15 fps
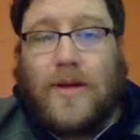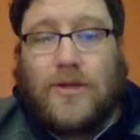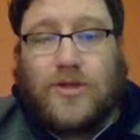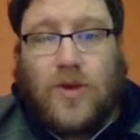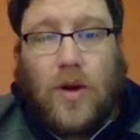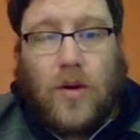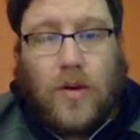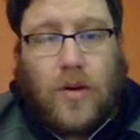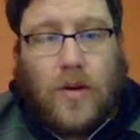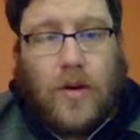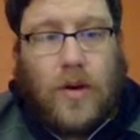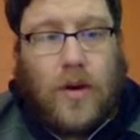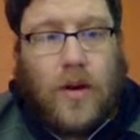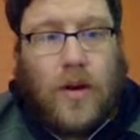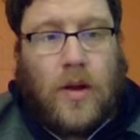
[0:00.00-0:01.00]
Charter.
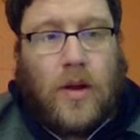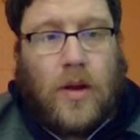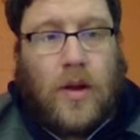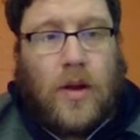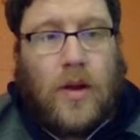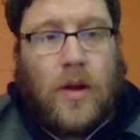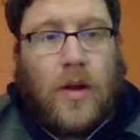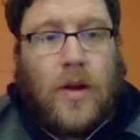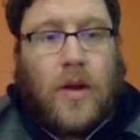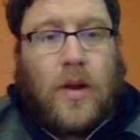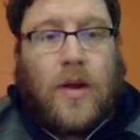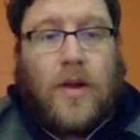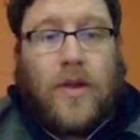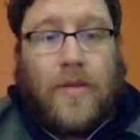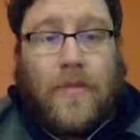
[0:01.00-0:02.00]

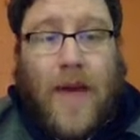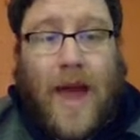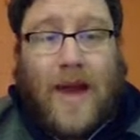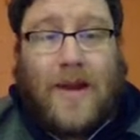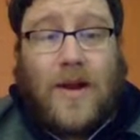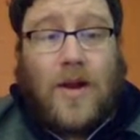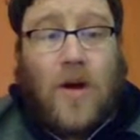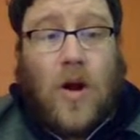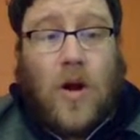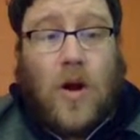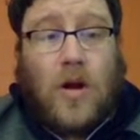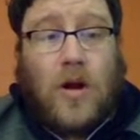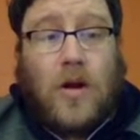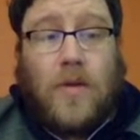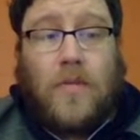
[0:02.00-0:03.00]
The Magna
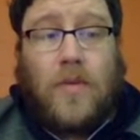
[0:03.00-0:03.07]
Carta